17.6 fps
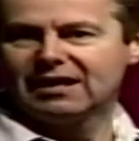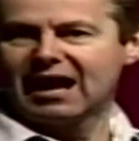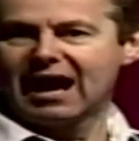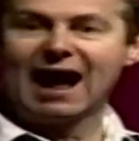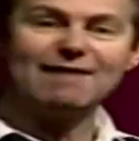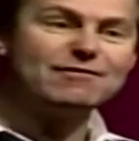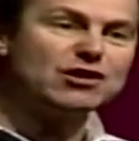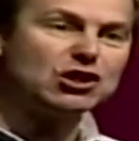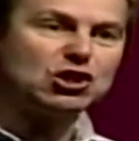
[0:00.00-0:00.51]

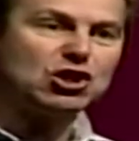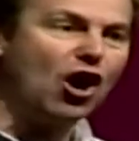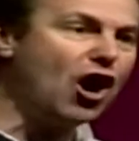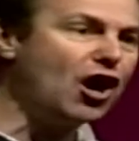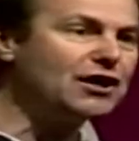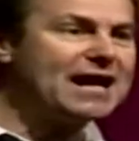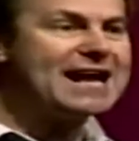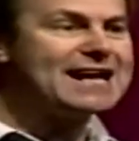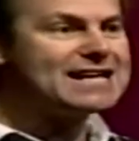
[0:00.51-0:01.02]
Have a
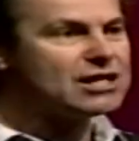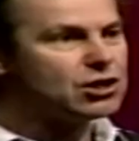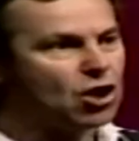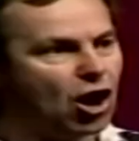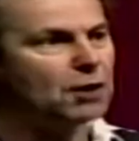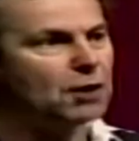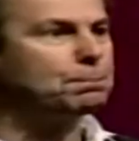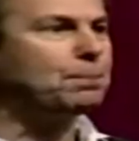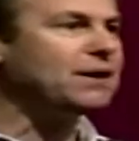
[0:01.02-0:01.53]
god, any
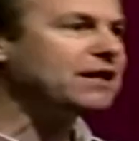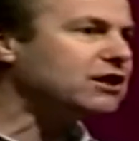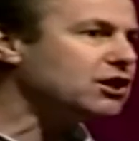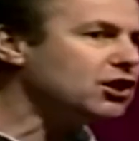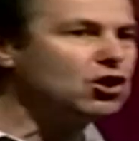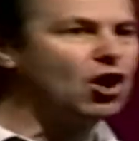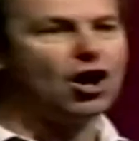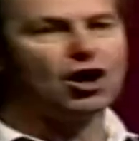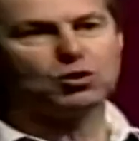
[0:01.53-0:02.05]
god, pick a
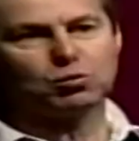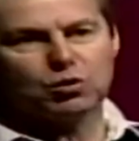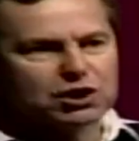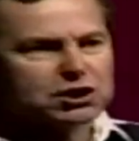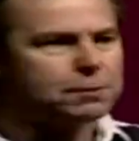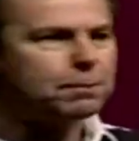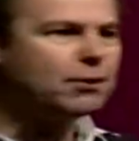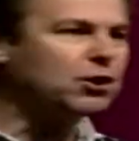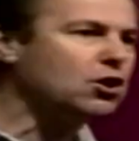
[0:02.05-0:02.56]
god,
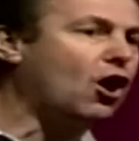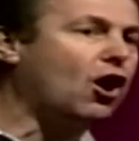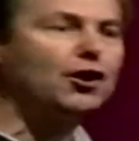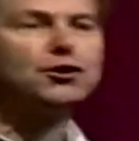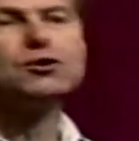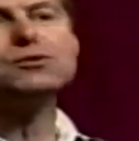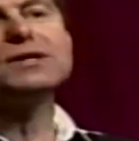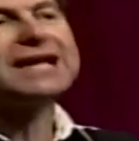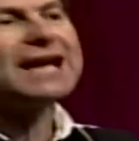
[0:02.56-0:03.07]
worship a god,
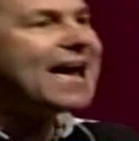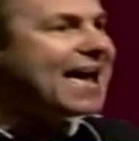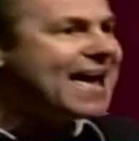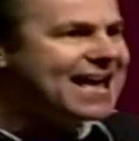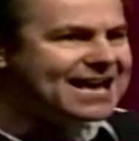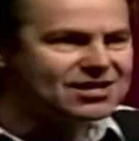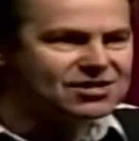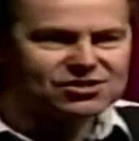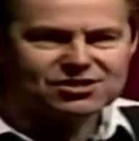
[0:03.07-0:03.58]
who
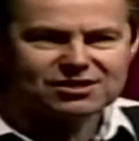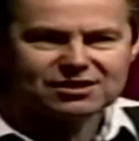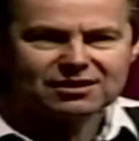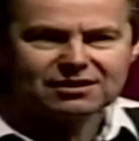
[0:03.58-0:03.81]
cares?